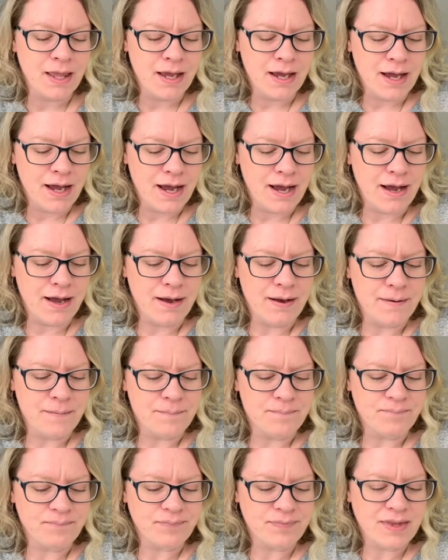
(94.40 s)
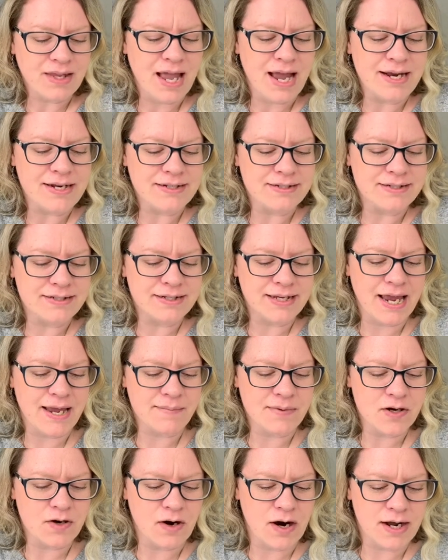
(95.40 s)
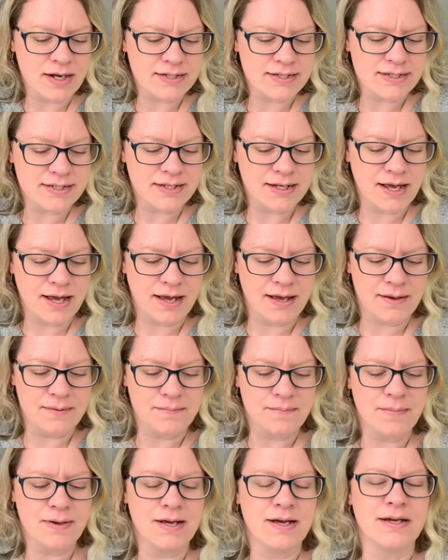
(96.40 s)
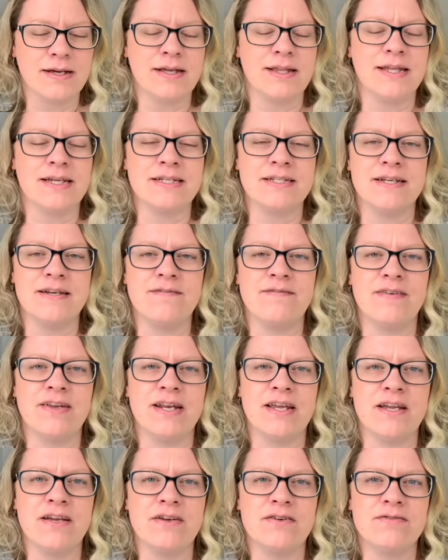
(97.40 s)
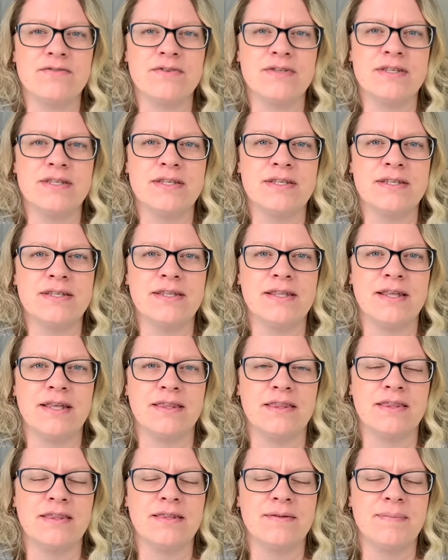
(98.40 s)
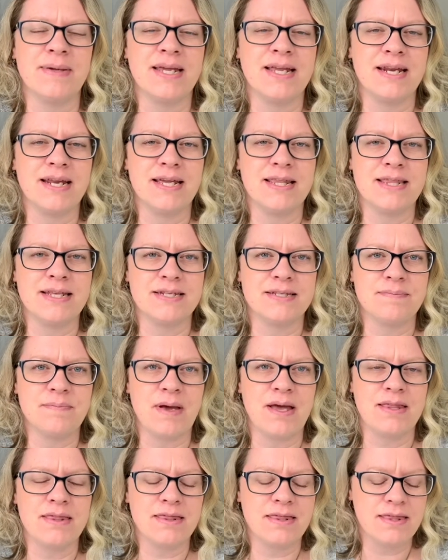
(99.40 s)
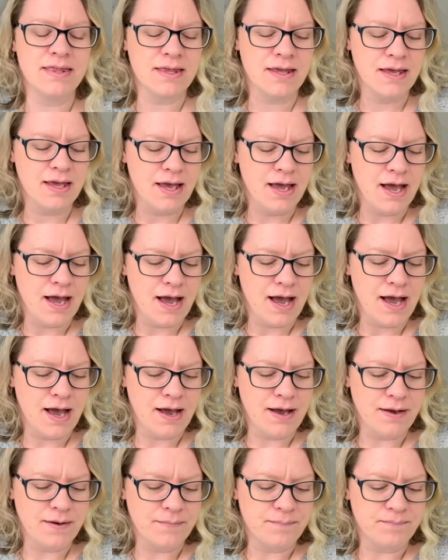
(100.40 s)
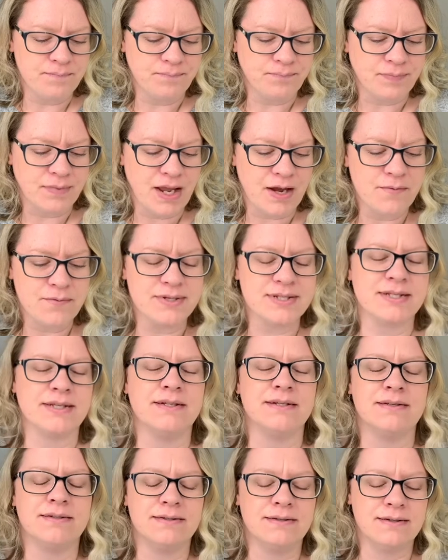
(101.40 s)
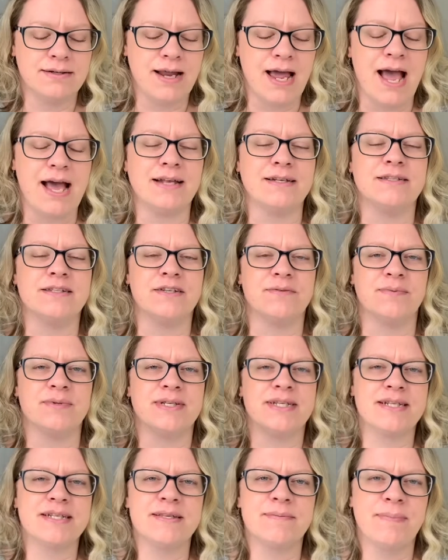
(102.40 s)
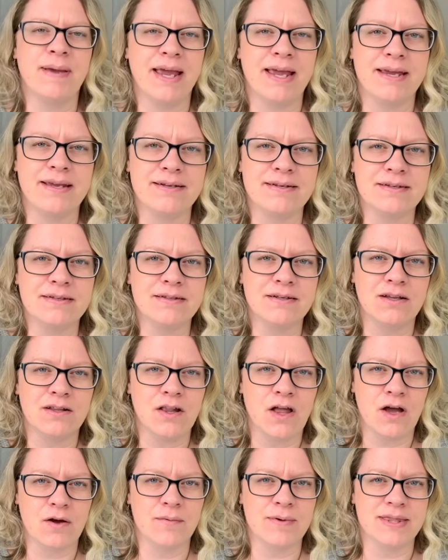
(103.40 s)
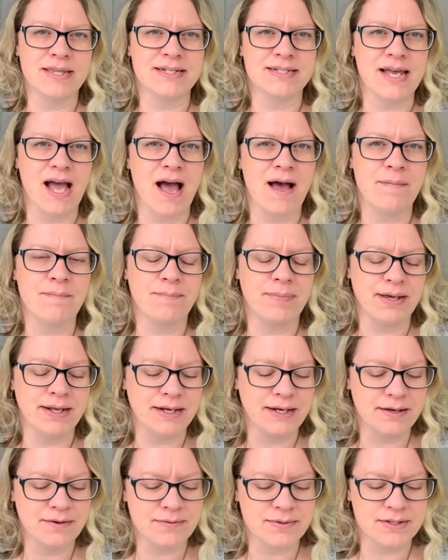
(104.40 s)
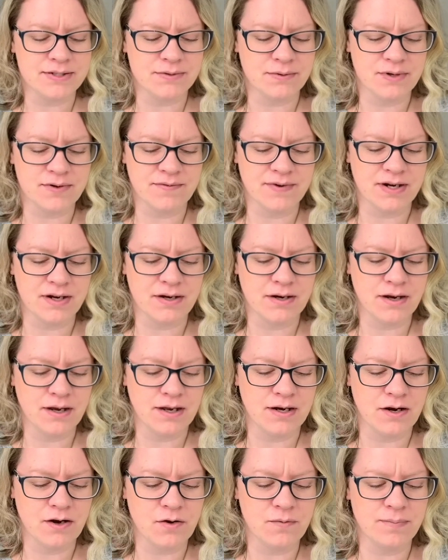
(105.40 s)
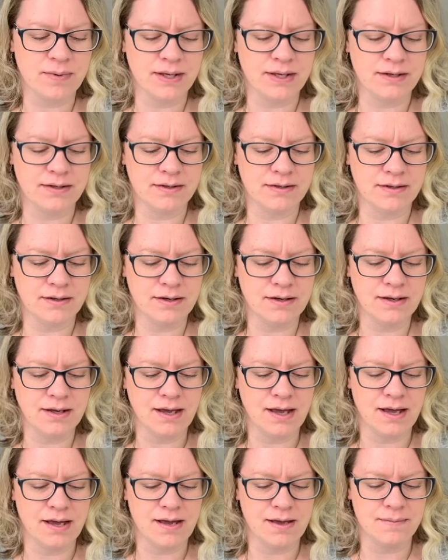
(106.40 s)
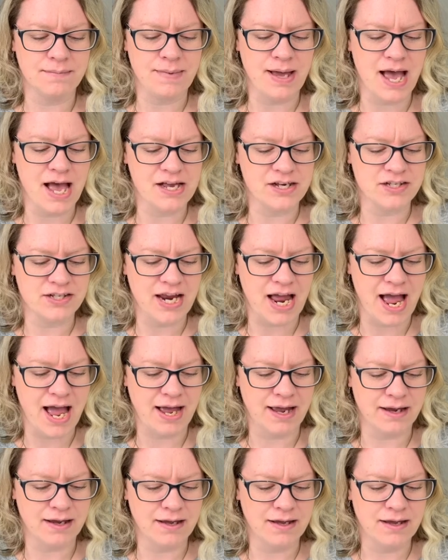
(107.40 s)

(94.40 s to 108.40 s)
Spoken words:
I came across a collection of videos at the beginning of this month. I wasn't asked to participate along with this hop, but it was sort of an open hashtag